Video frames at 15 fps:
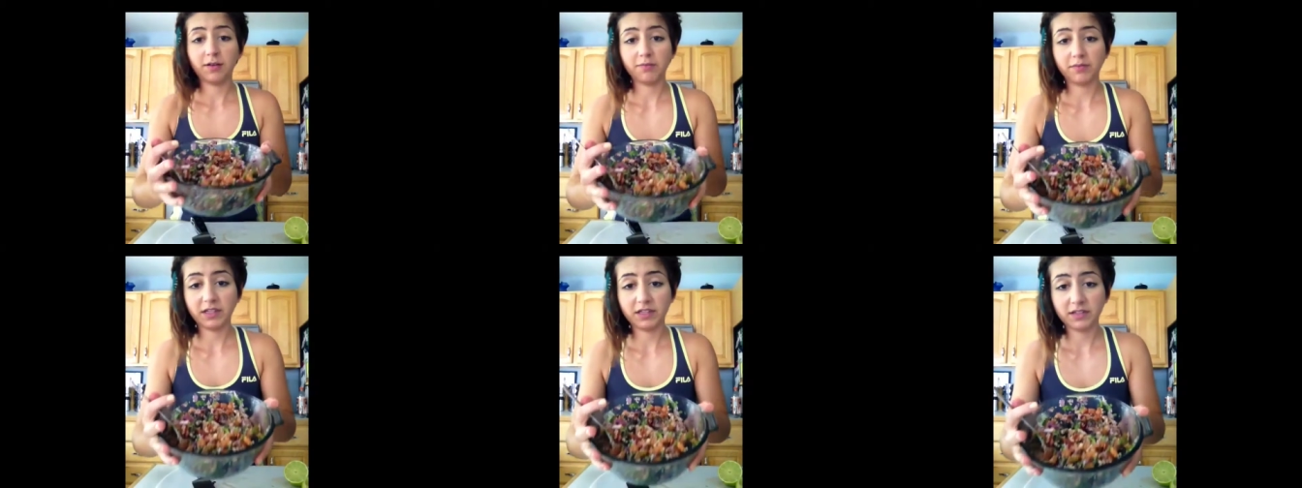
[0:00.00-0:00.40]

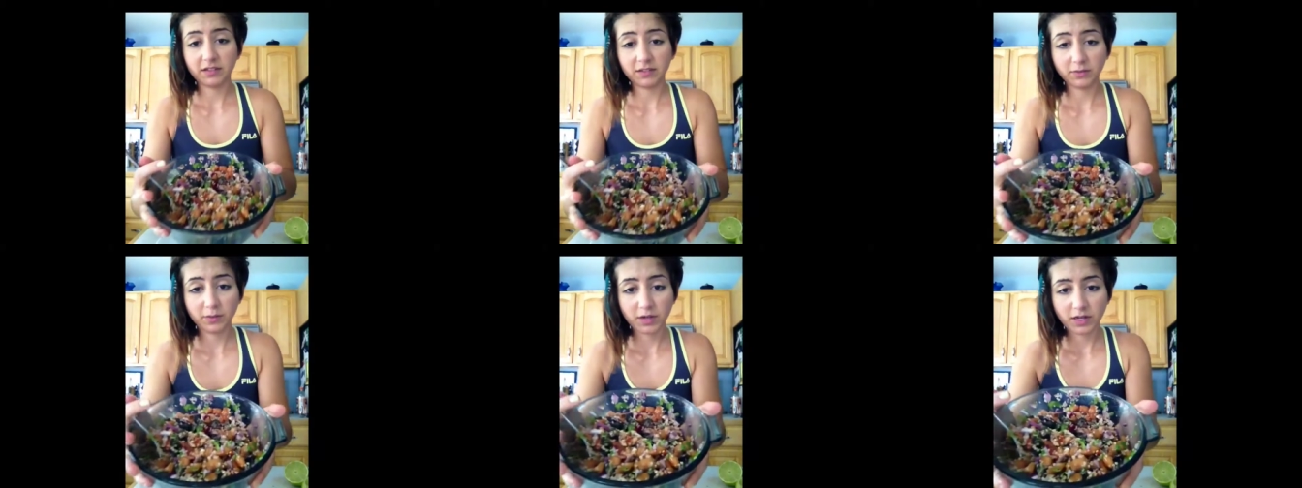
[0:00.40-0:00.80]
This
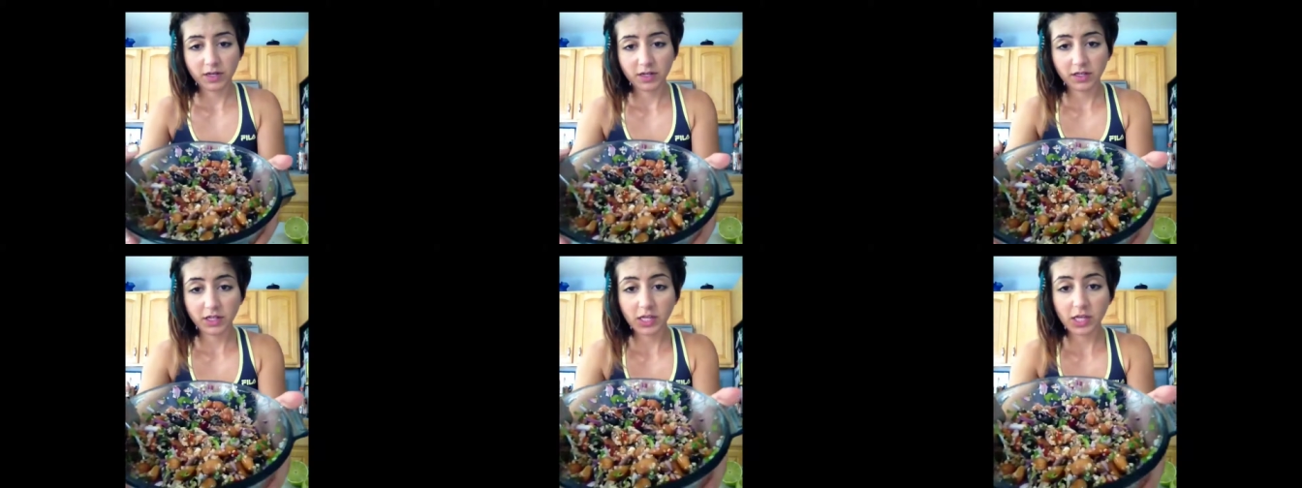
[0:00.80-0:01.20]
is what
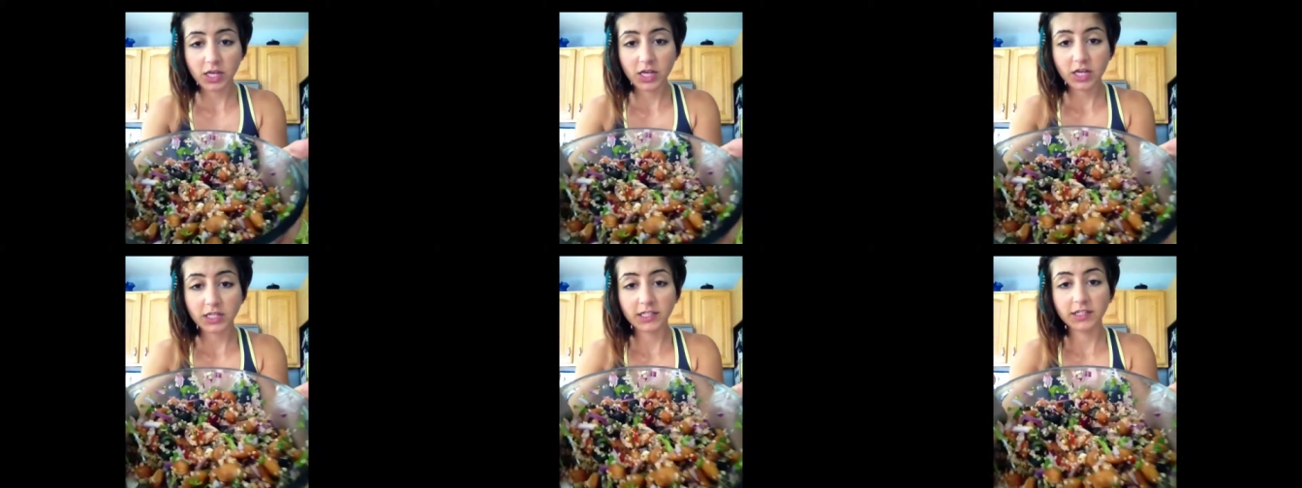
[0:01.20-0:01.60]
it
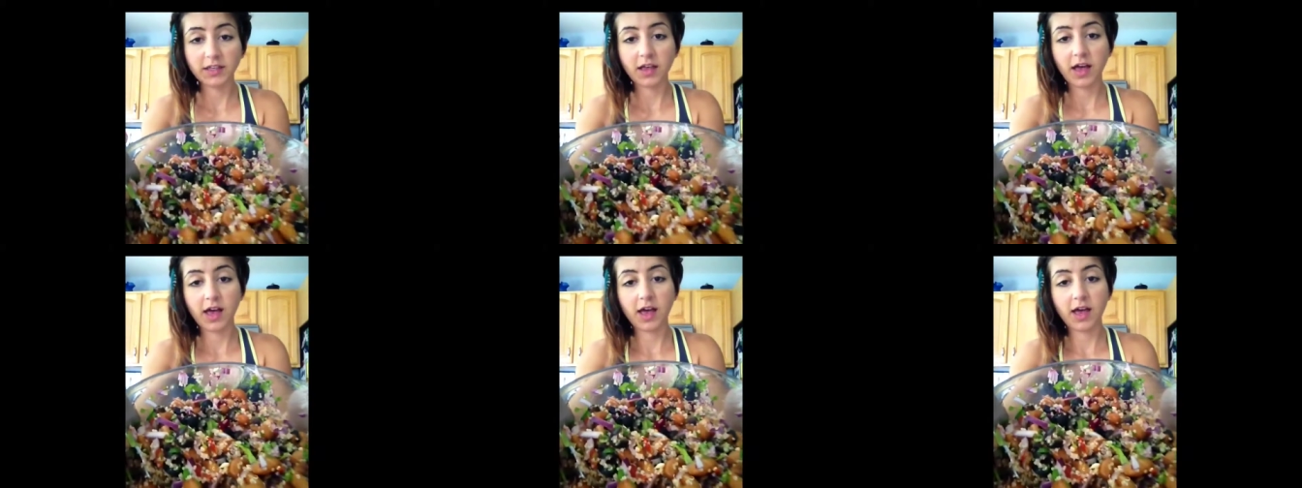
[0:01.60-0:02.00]
looks
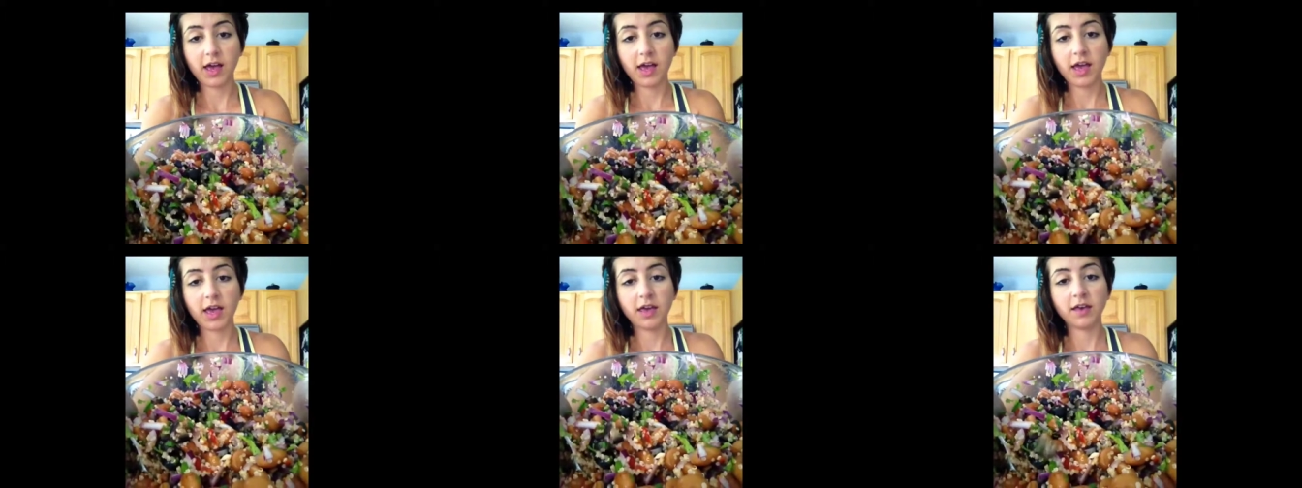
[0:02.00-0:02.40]

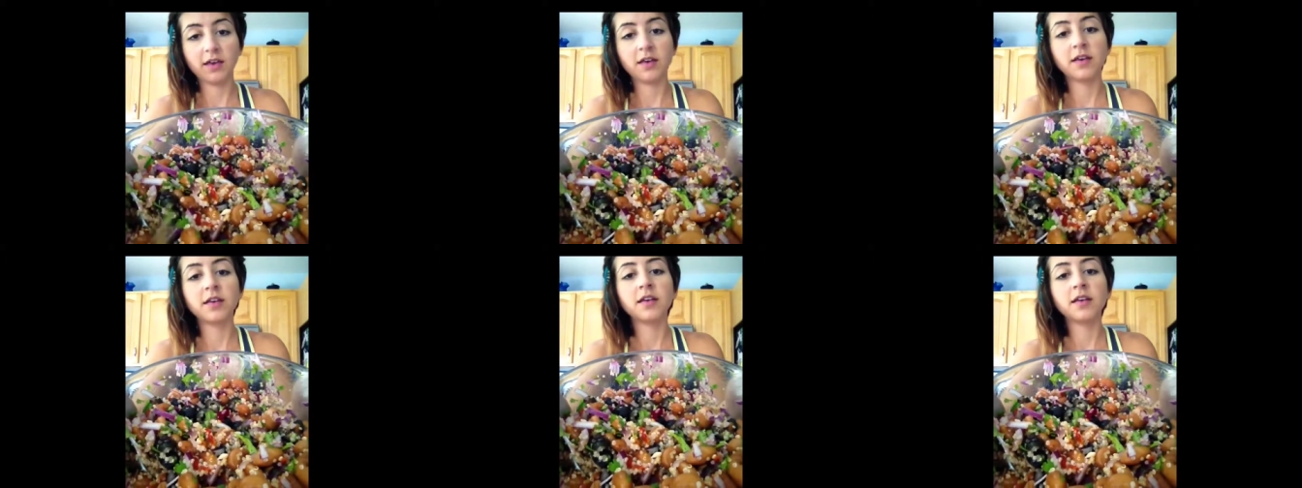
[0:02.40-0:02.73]
like.